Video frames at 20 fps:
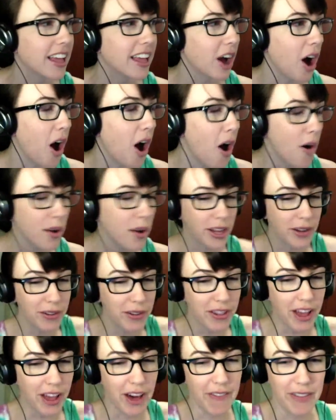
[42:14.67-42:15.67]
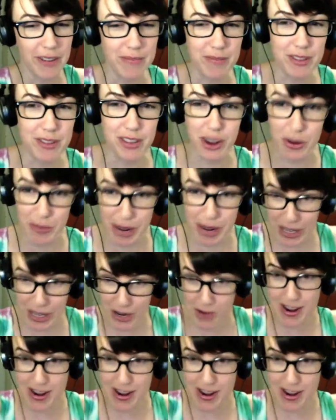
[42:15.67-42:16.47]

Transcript: oh, you love him so much, you